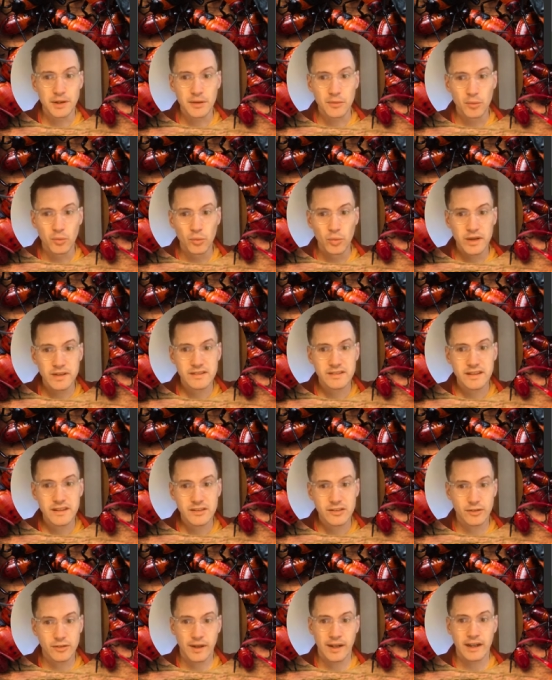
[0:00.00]
risky
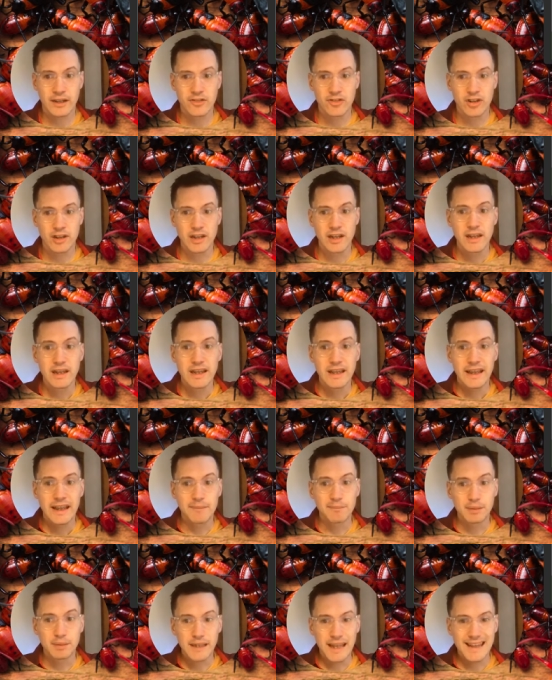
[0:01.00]
strategy, and
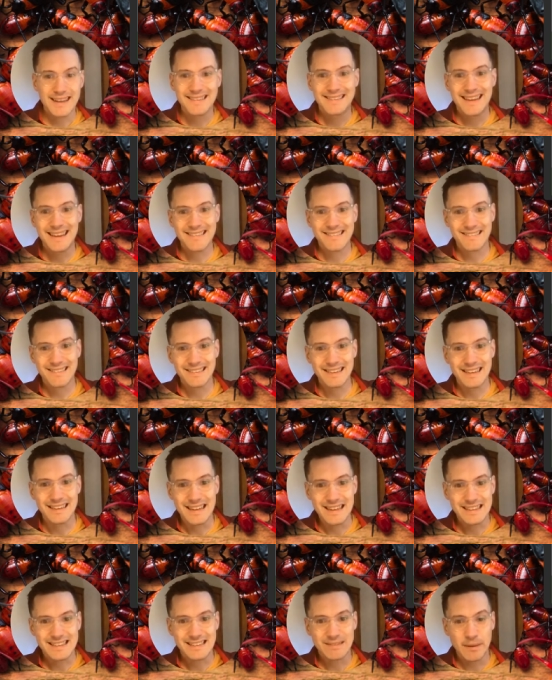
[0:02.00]
plant density
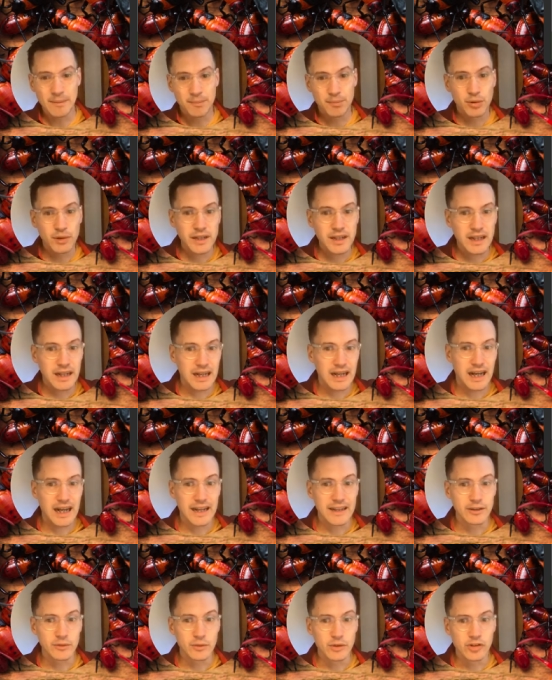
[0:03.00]
needs to be pretty high
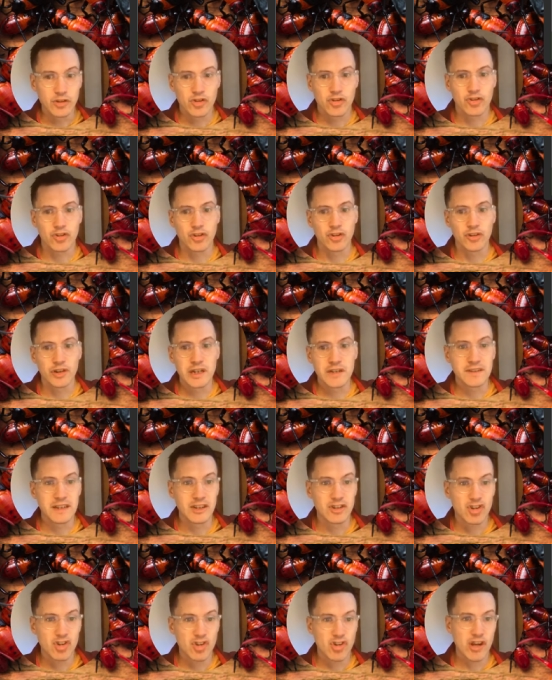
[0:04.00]
to ensure even a
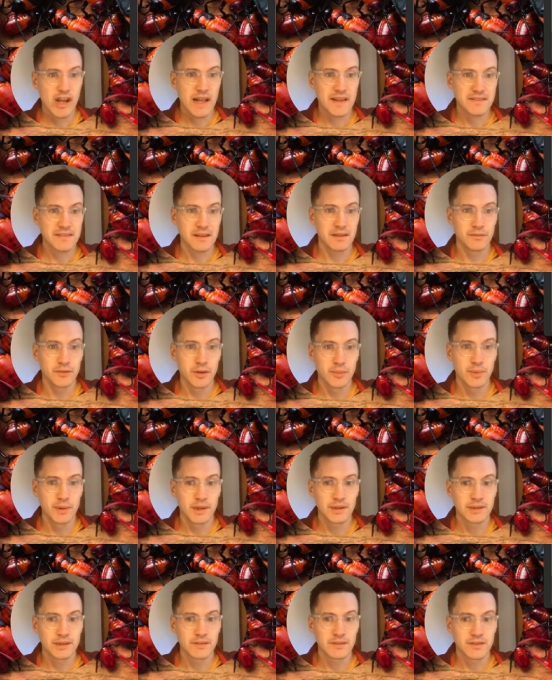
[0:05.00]
chance of
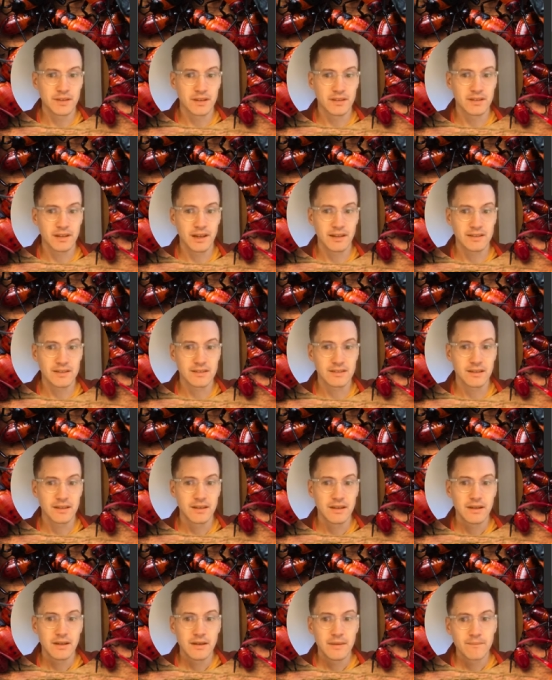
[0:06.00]
reproductive success.
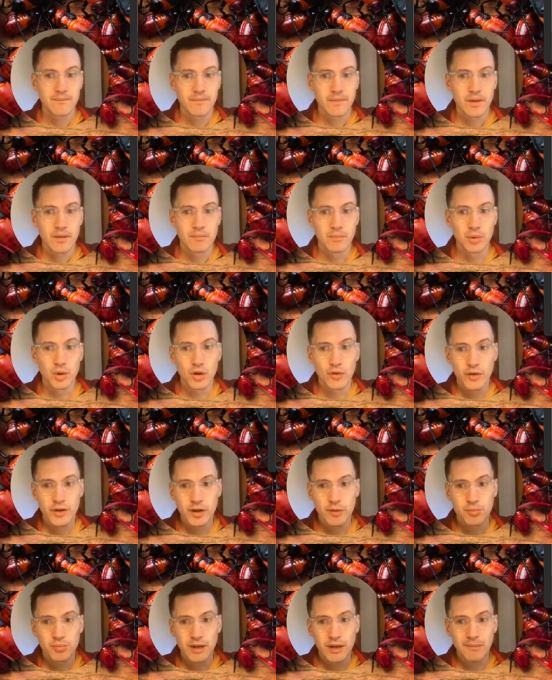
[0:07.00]
Moreover, you're
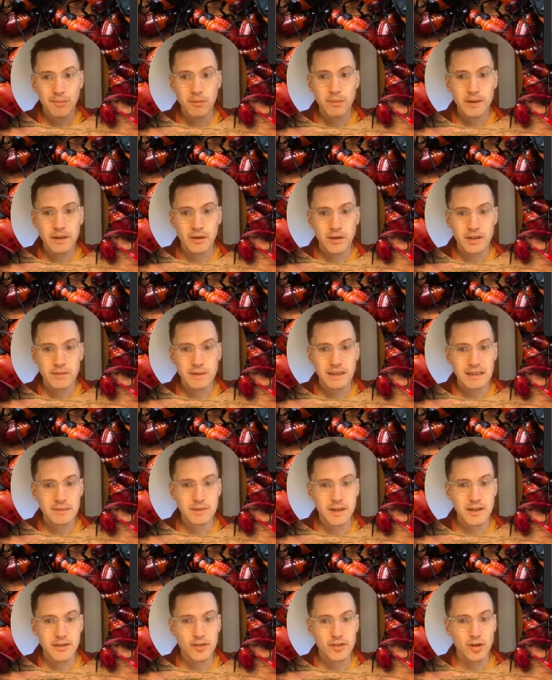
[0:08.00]
probably going to be
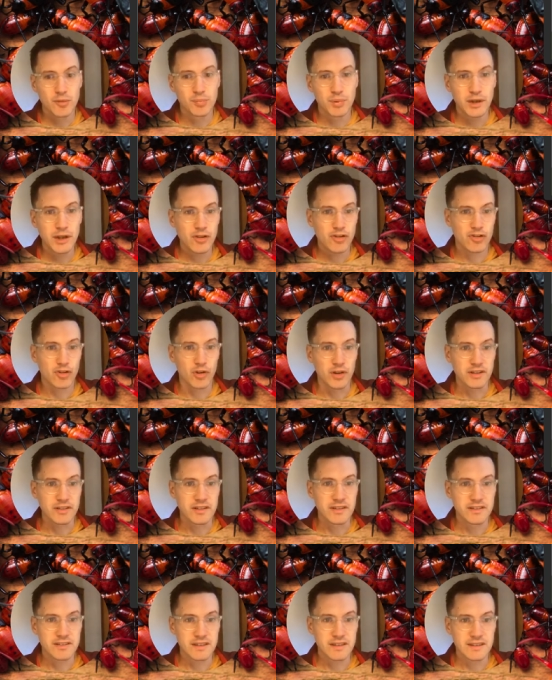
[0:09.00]
limited to a pretty short
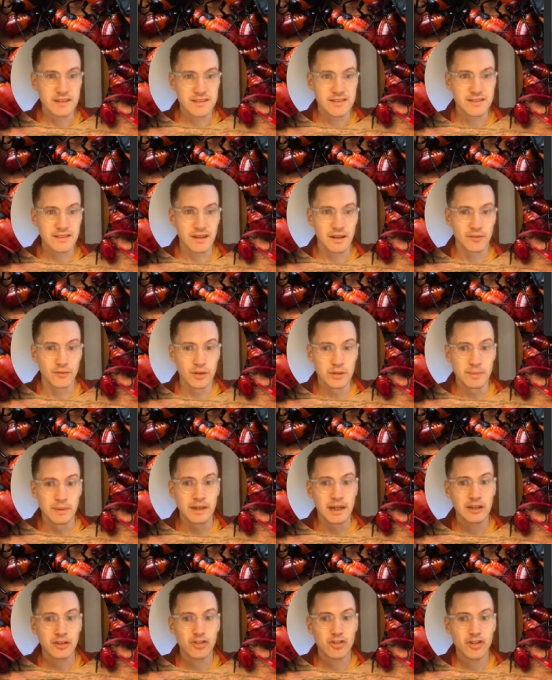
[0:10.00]
distance of
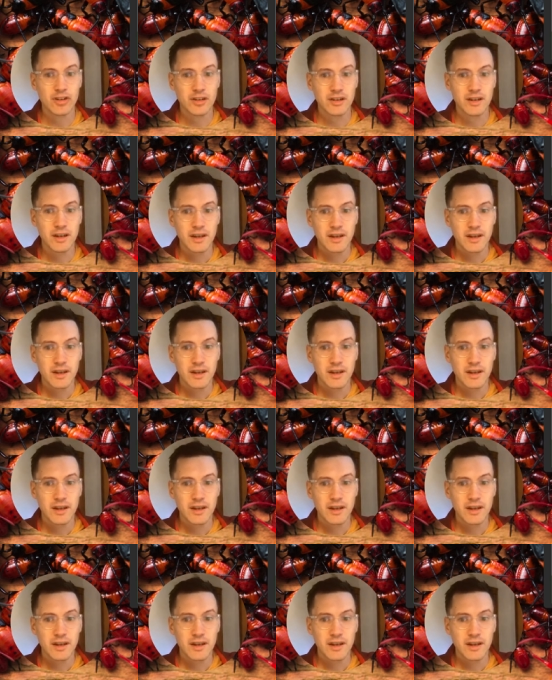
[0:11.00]
reproduction